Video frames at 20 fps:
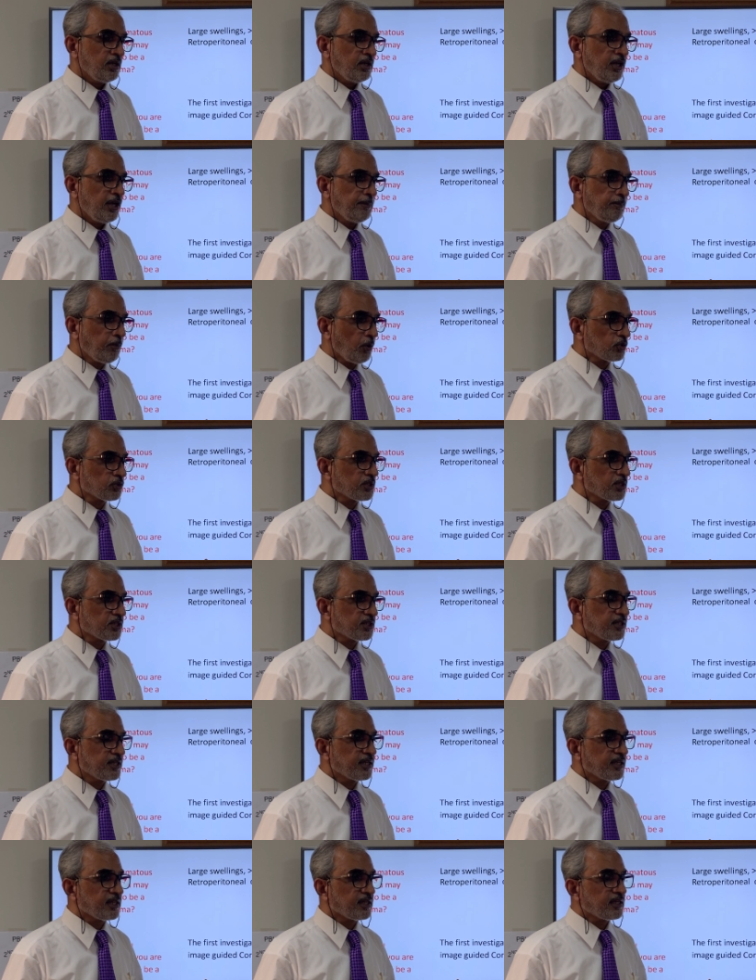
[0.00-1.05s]
important
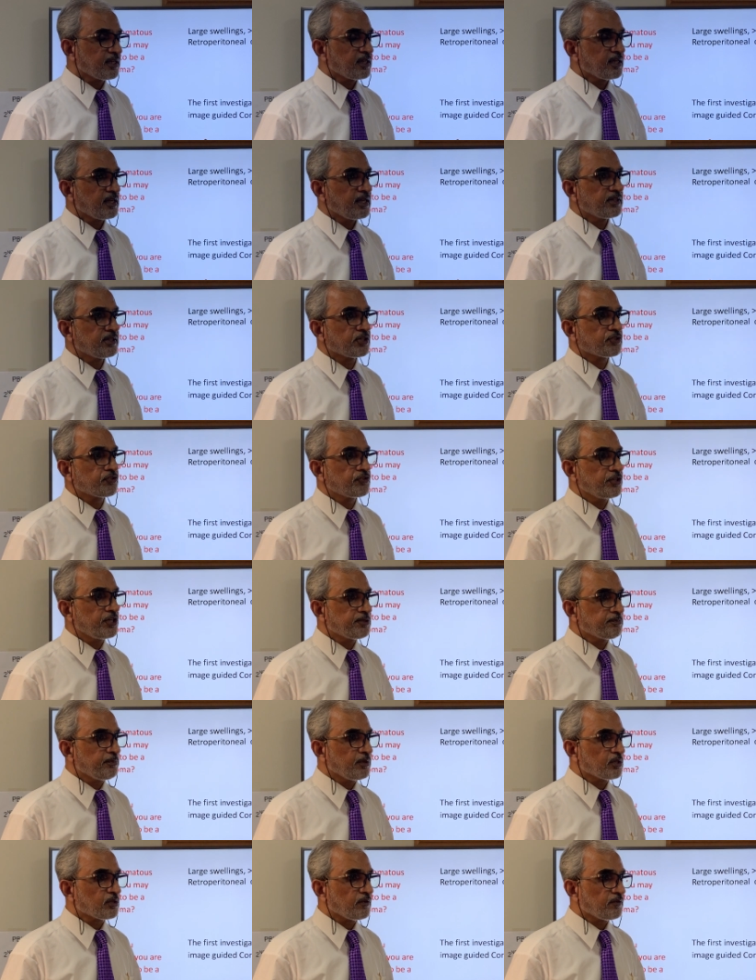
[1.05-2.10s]
thing in the
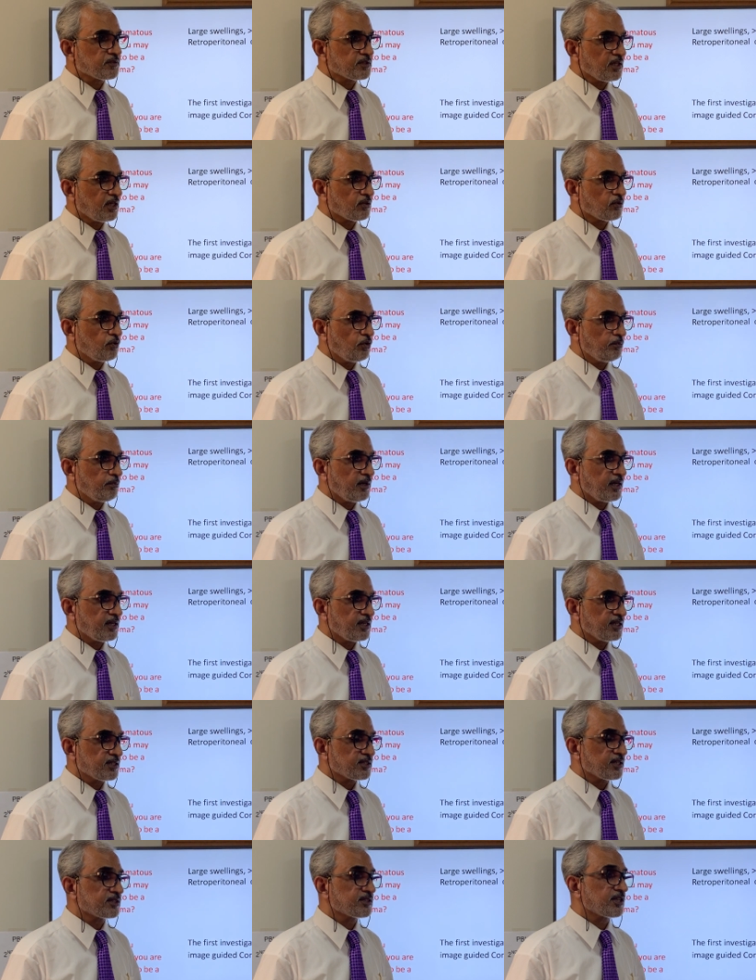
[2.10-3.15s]
treatment of sarcoma
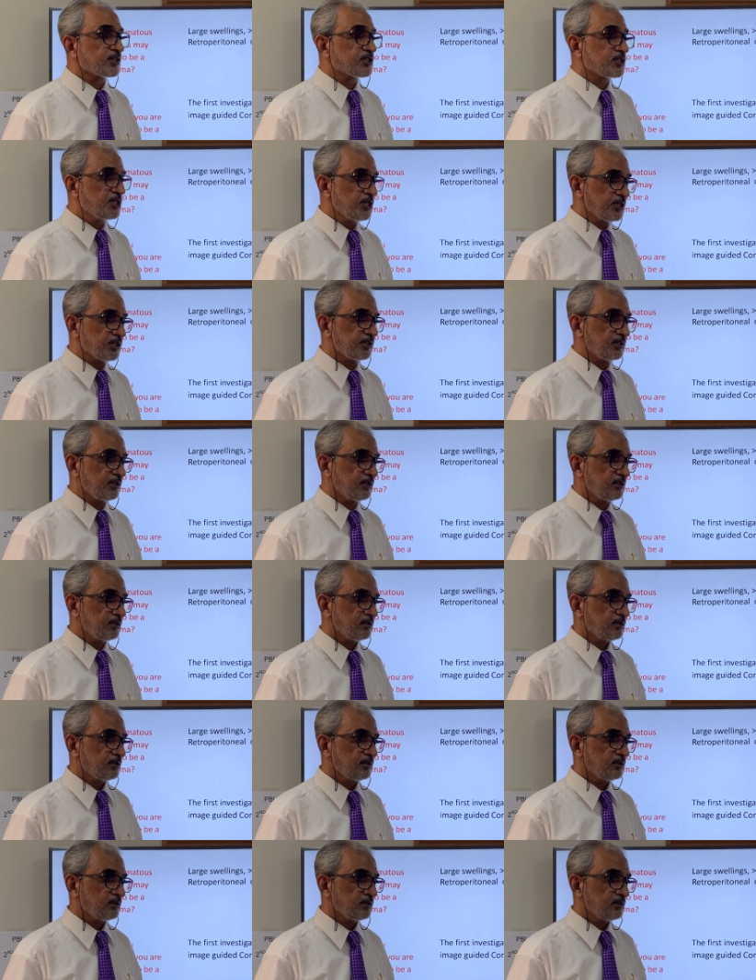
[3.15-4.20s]
is its excision.
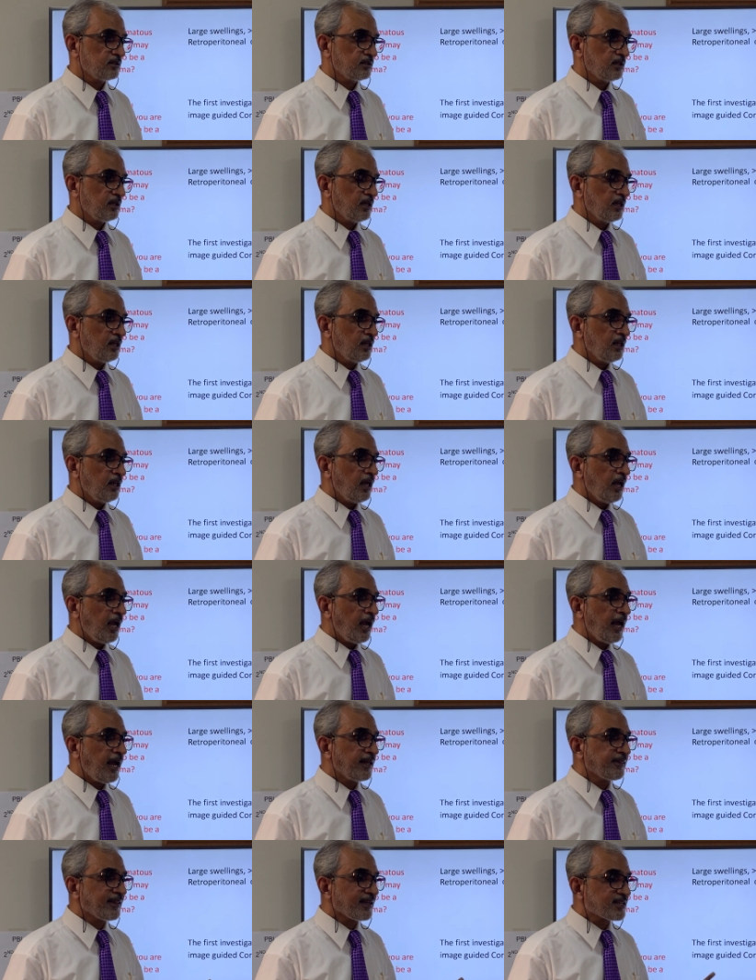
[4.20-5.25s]

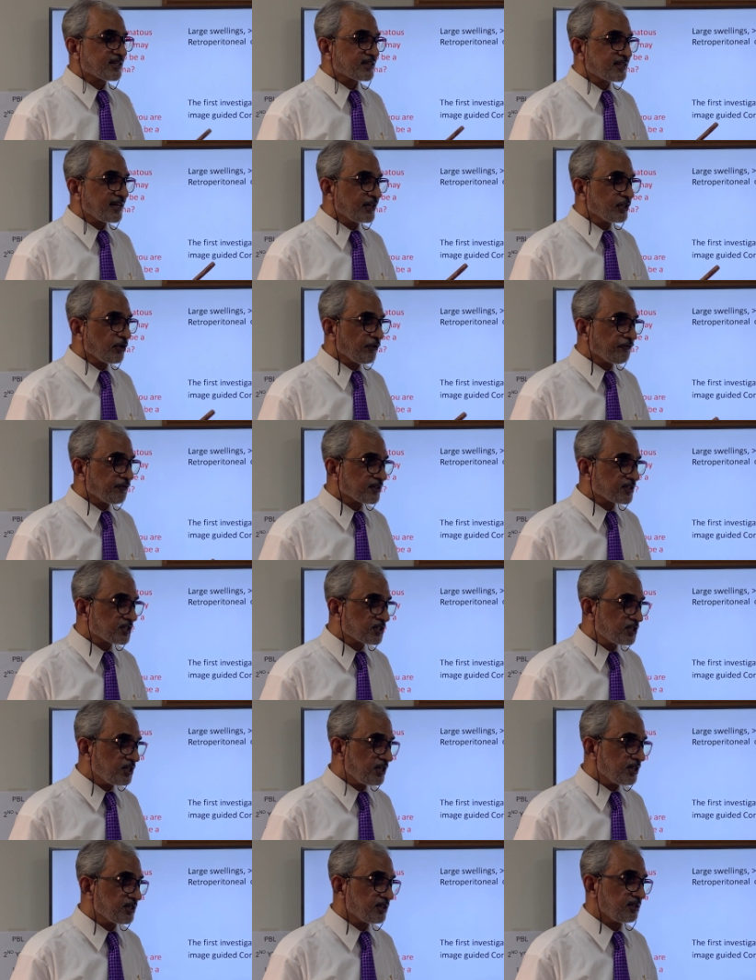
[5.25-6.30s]
And the extent of
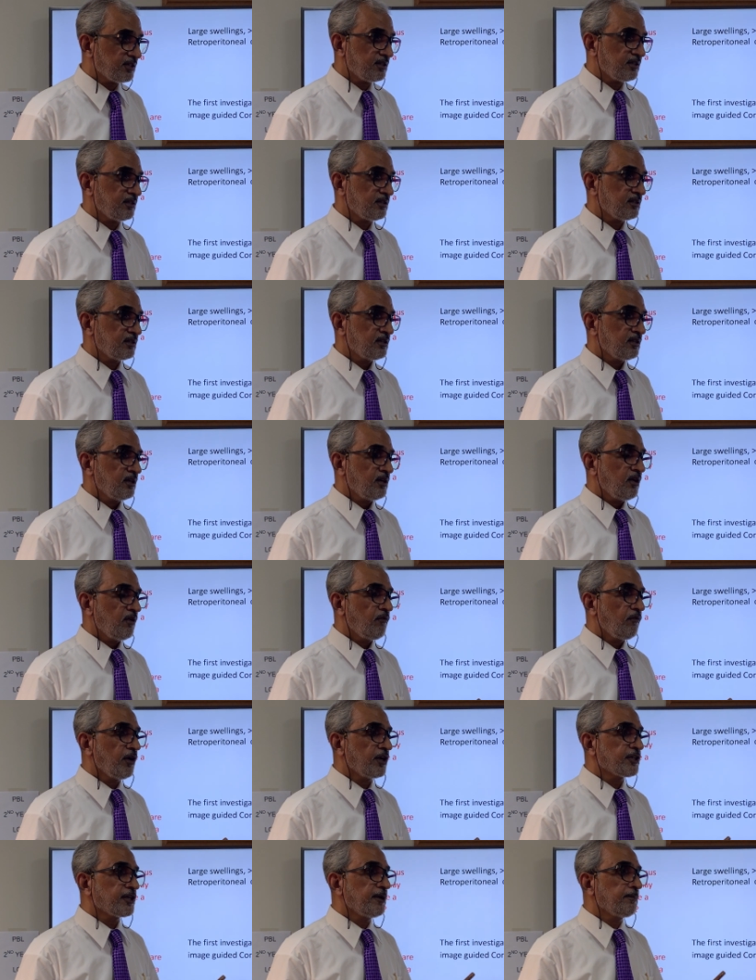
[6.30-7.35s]
excision,
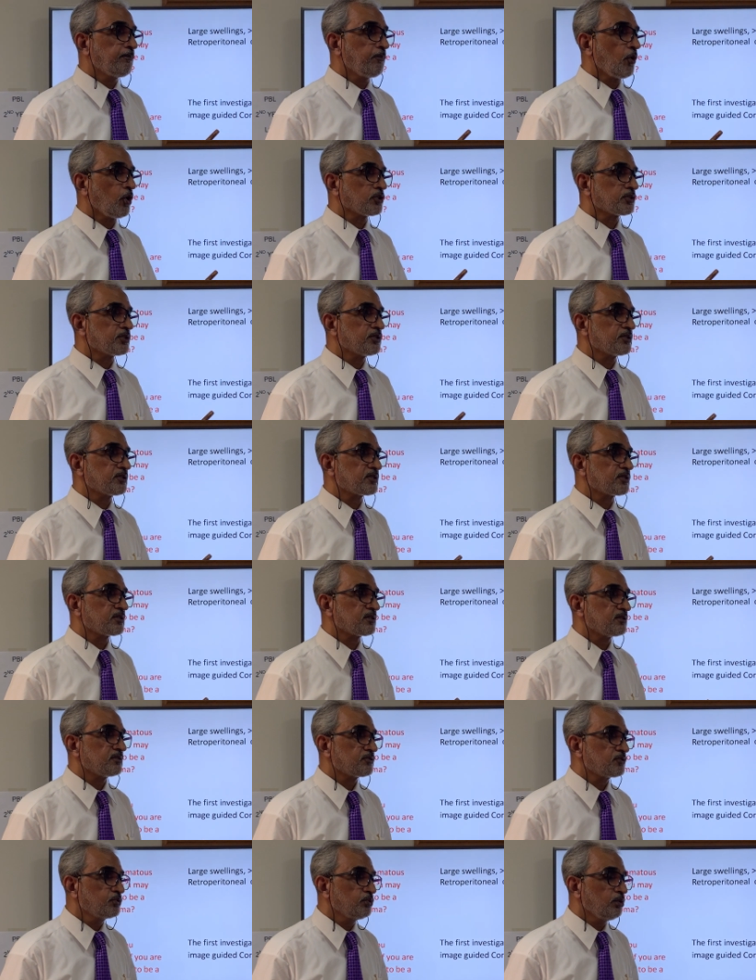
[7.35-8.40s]
one important
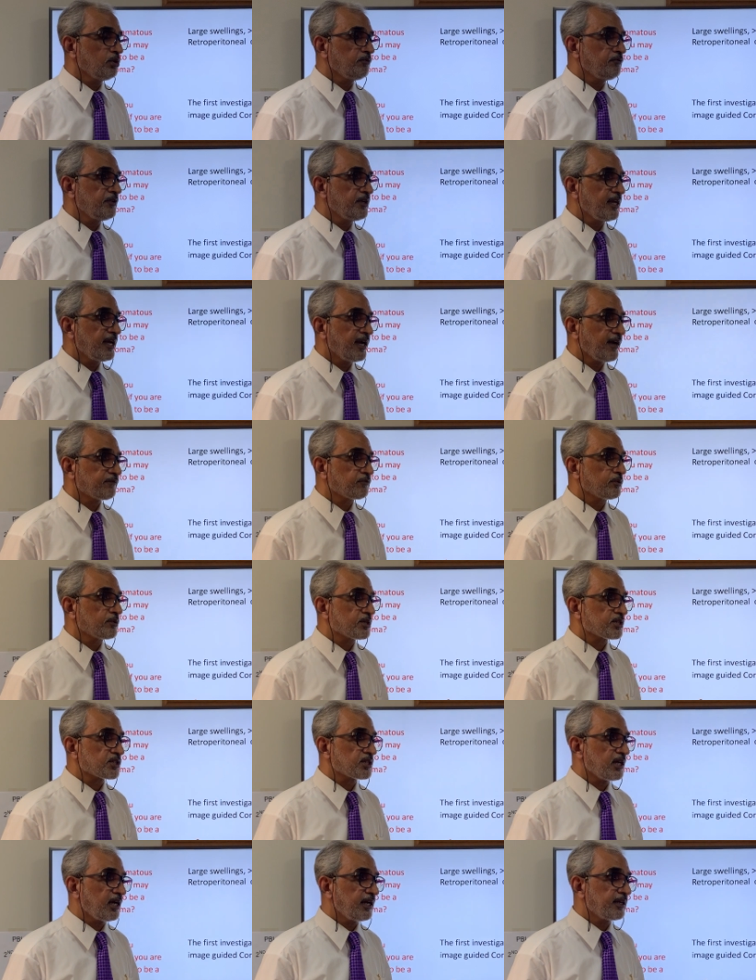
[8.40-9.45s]
tool we have to
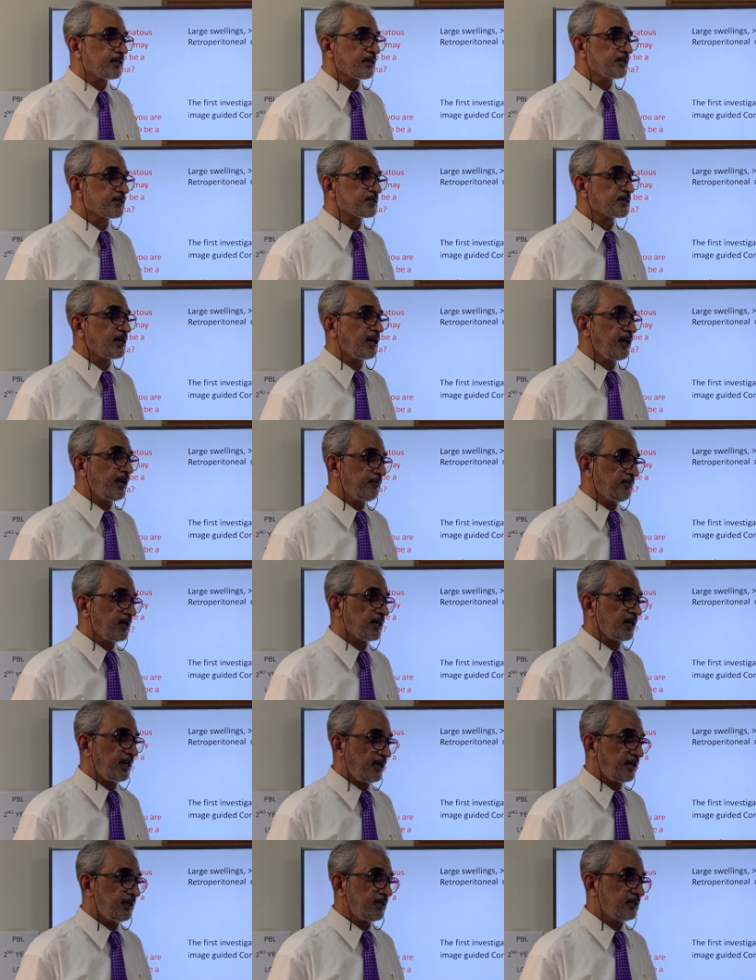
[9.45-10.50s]
decide is the
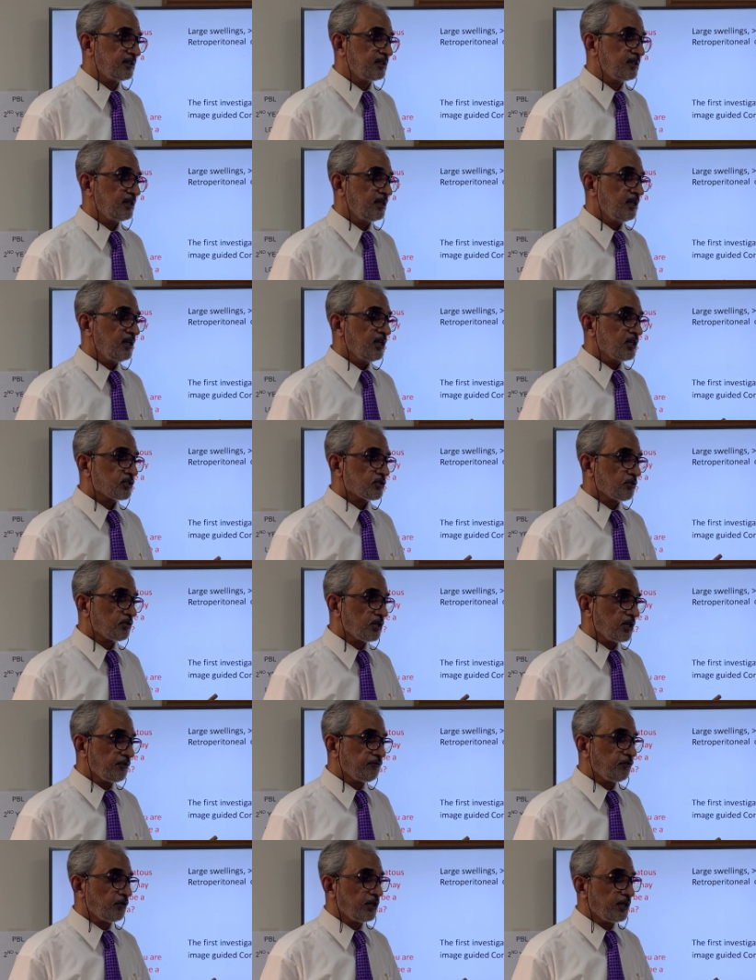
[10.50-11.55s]
MRI. So
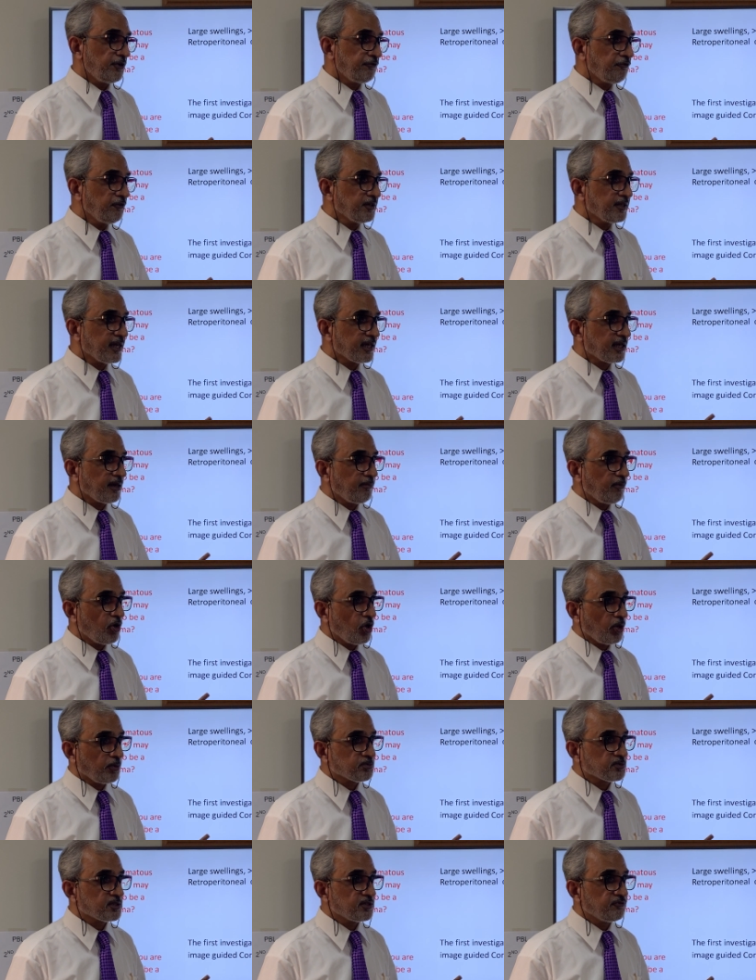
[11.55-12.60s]
therefore, if we take a
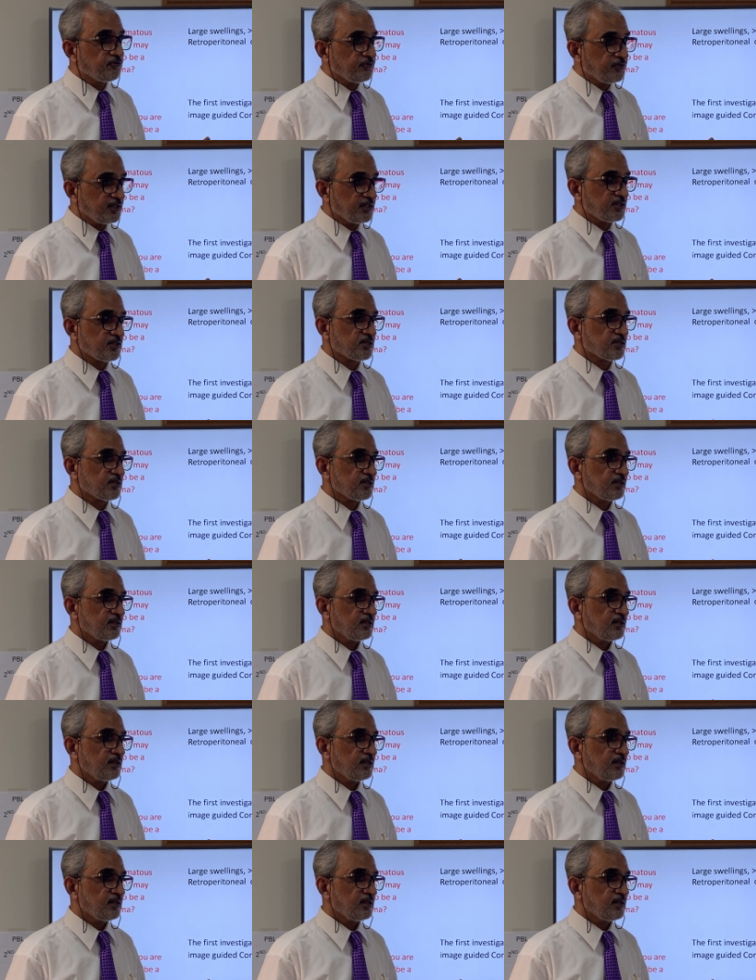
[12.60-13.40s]
biopsy first,